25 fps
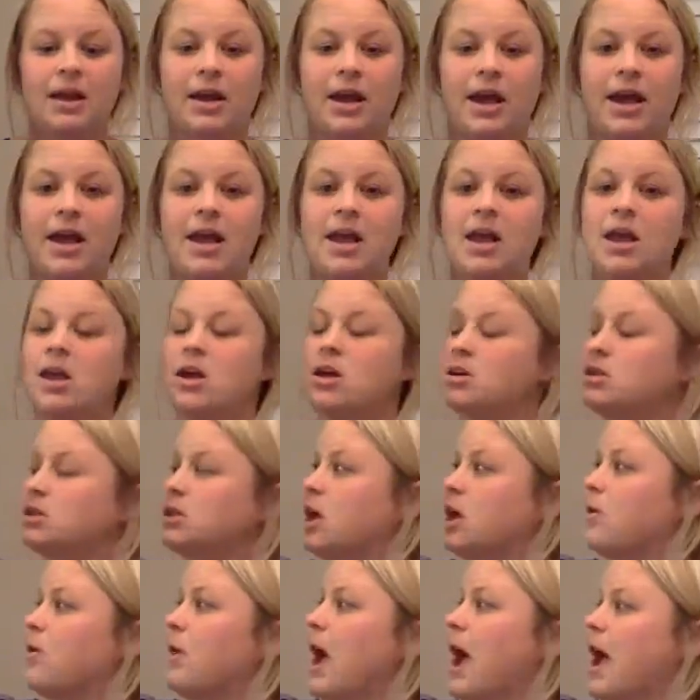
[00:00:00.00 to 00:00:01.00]
Okay,
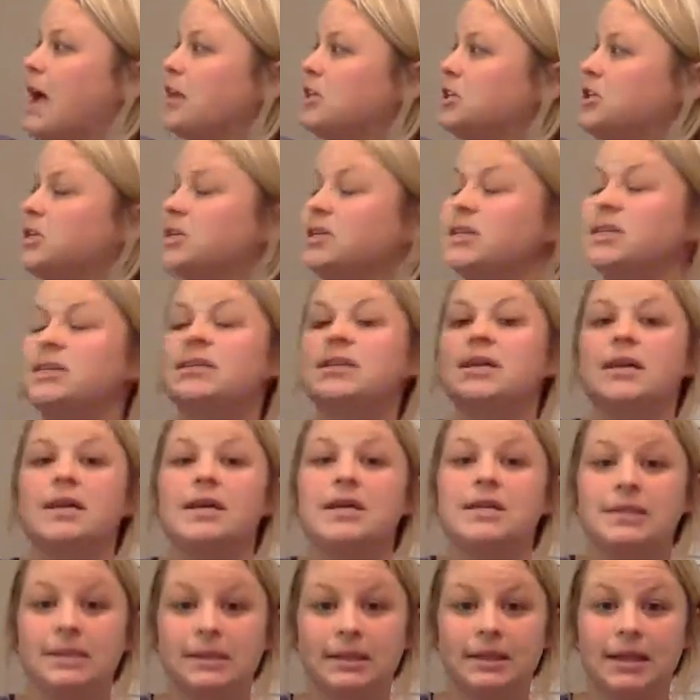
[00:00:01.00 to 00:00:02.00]
so as you can
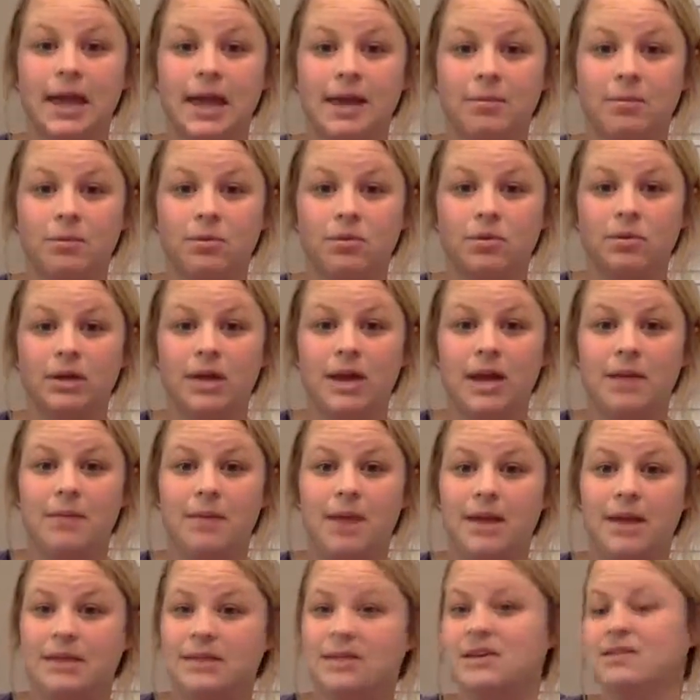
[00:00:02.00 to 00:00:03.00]
see, it's labeled, and it
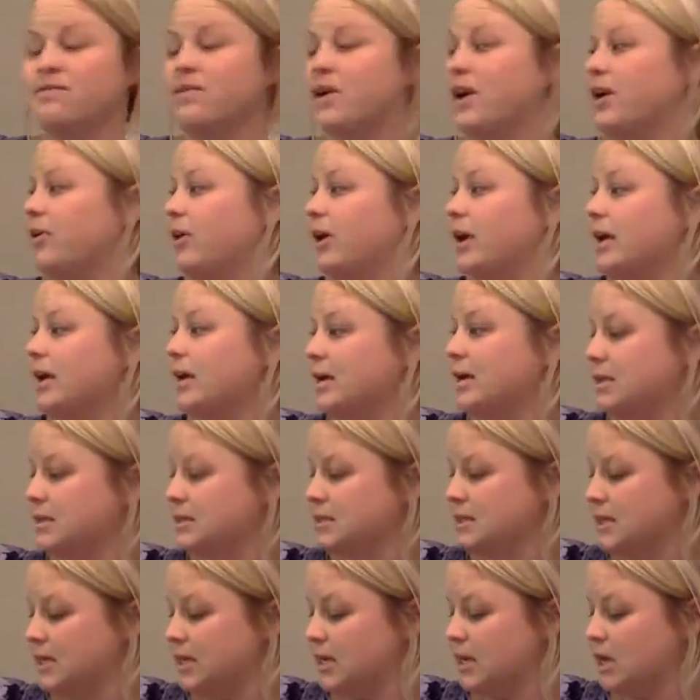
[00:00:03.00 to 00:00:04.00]
makes it very
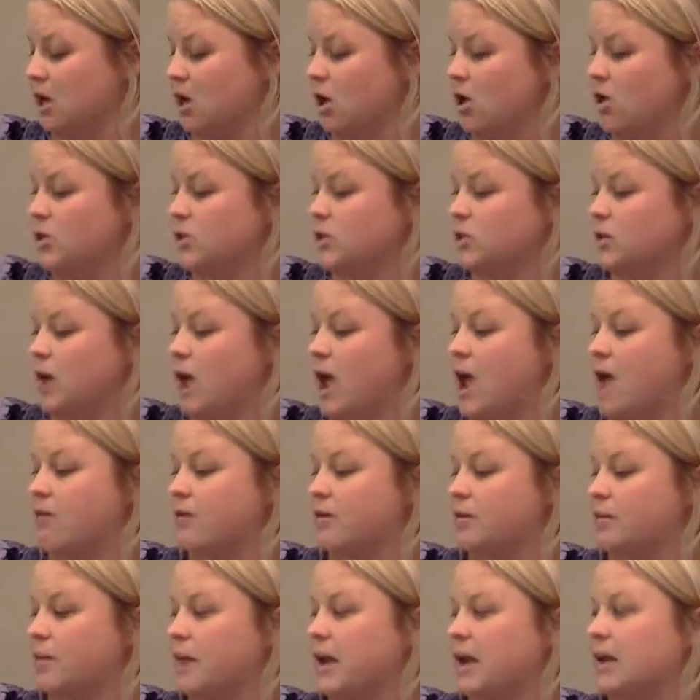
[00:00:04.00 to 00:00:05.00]
easy so
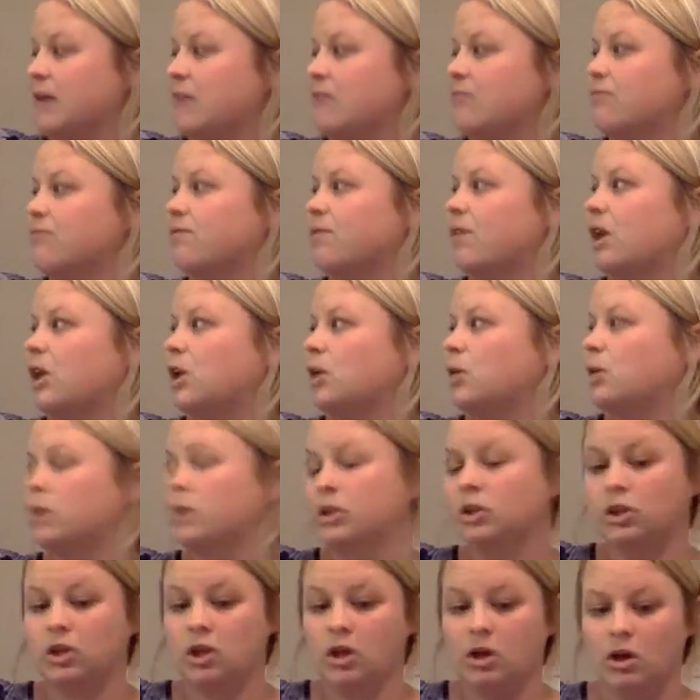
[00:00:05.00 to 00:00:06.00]
everybody can
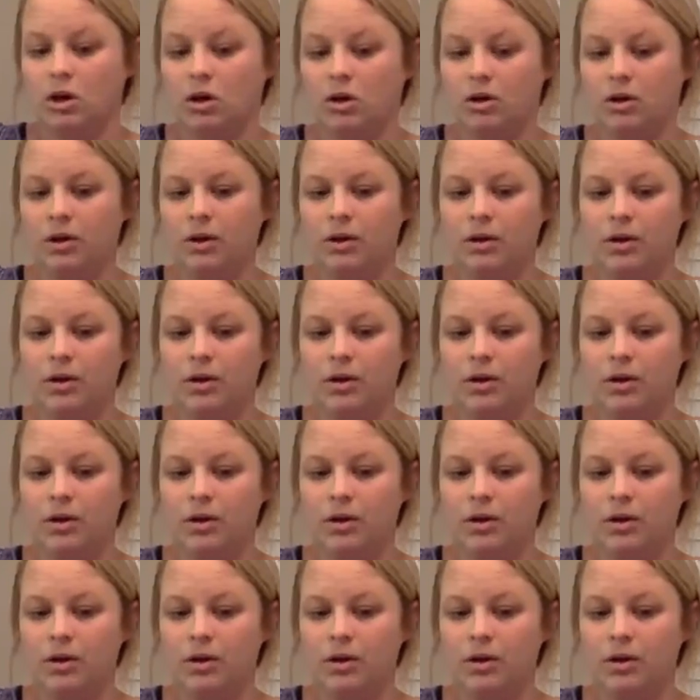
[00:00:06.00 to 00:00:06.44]
follow along.